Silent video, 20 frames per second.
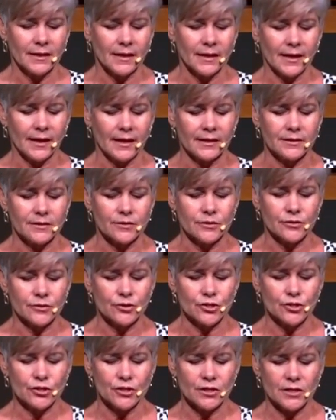And
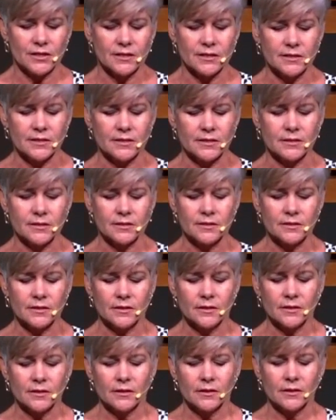she's
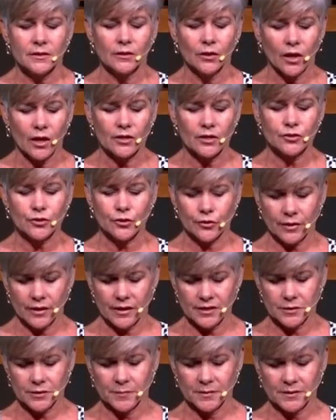lost her
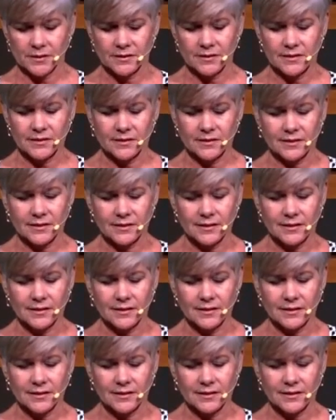husband,